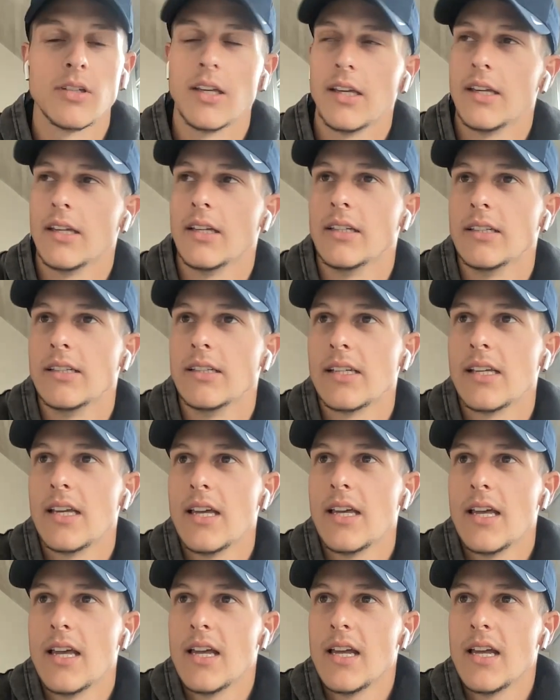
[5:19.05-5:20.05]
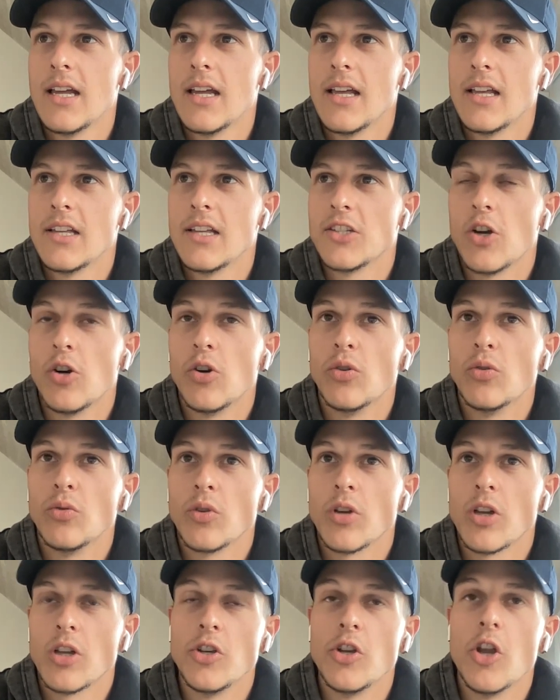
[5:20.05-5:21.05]
And
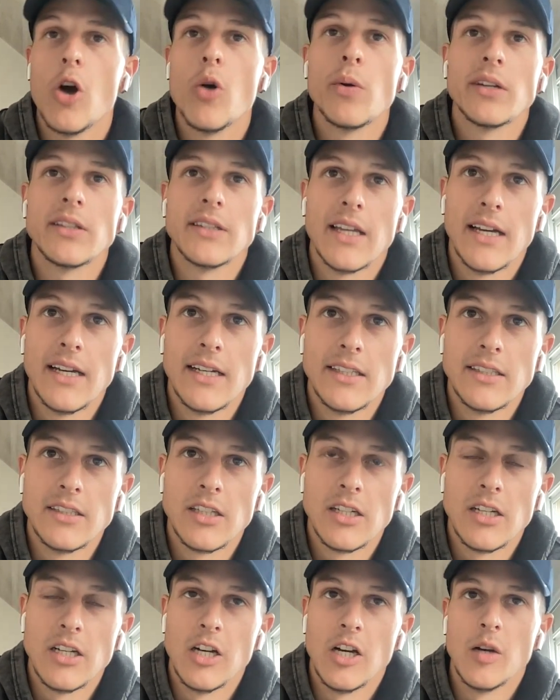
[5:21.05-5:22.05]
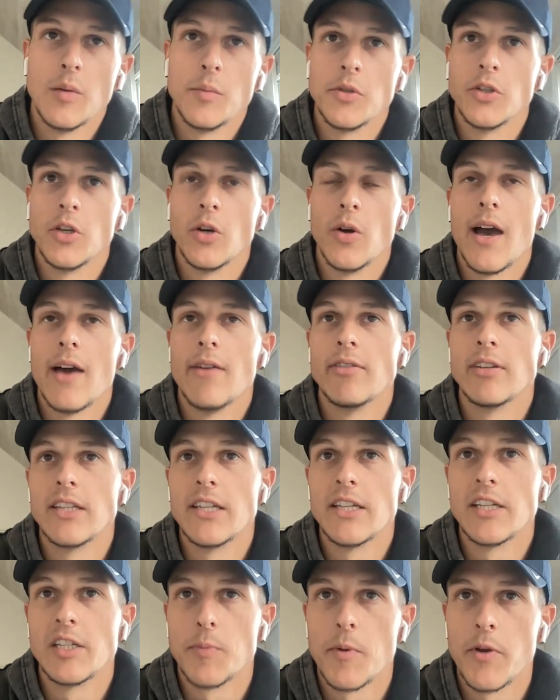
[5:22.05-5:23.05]
so, knowing that, um, you know, having
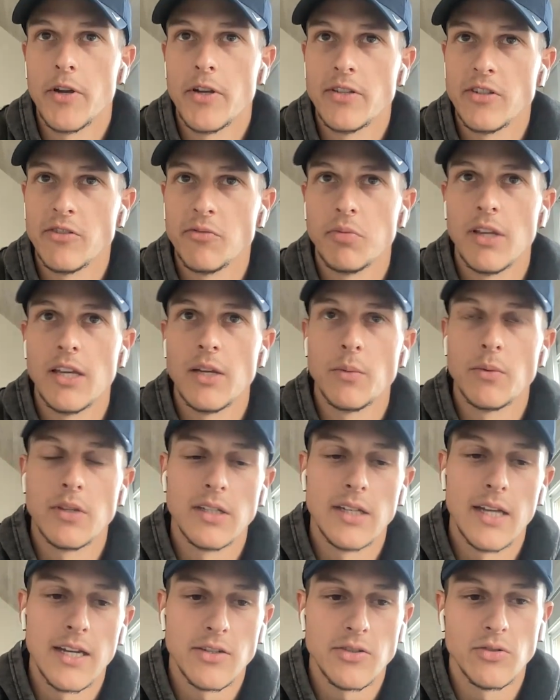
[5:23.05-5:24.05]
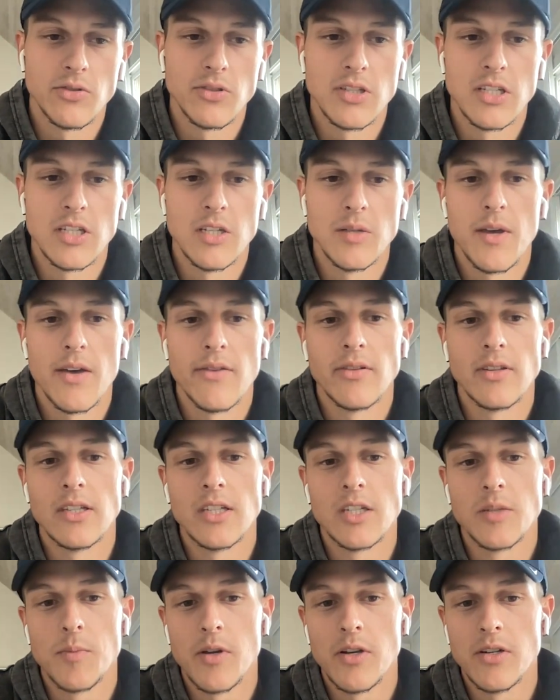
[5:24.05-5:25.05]
the experience of playing with the national team, having
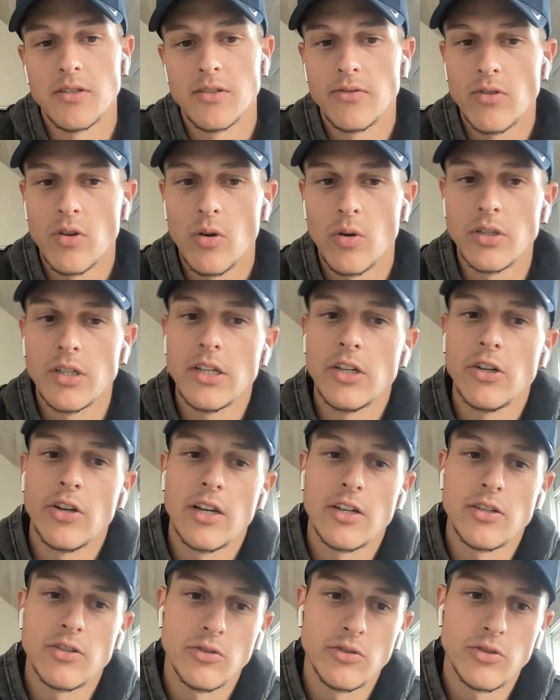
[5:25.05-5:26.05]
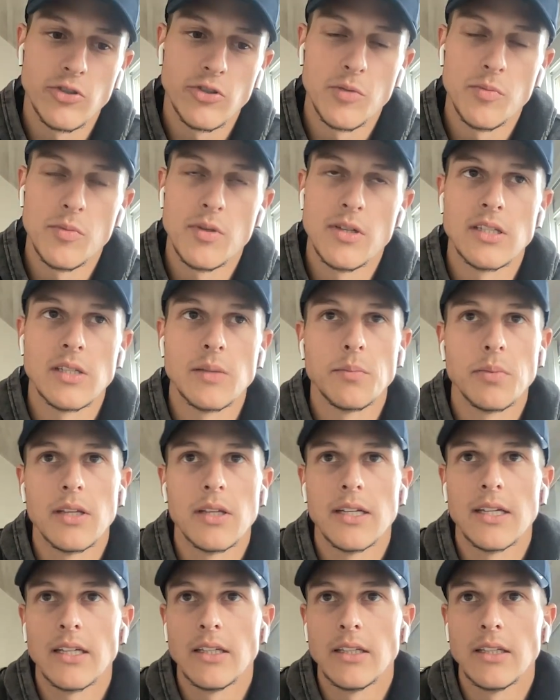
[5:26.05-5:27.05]
the experience of going to international tournaments and
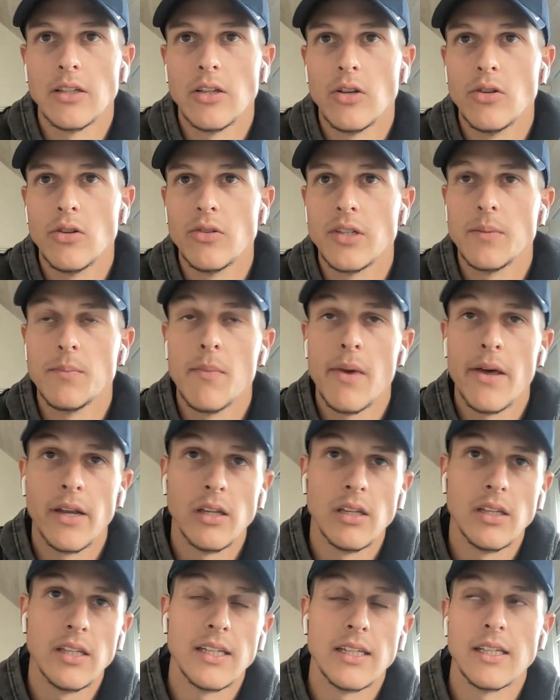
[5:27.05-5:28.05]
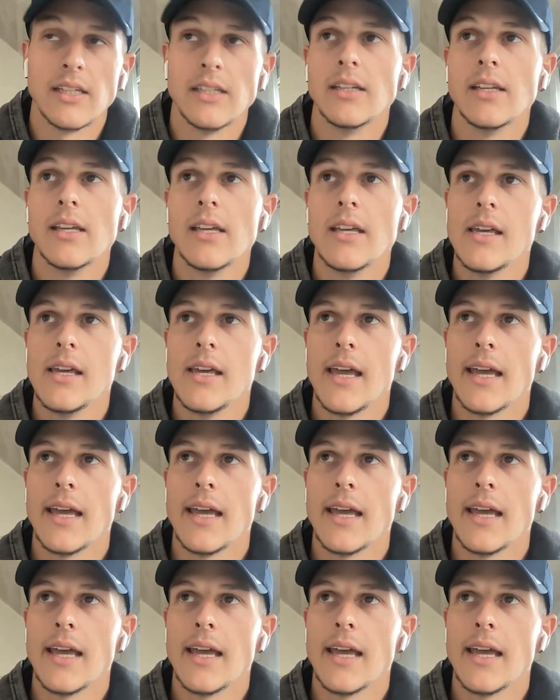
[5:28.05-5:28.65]
playing in those and medaling and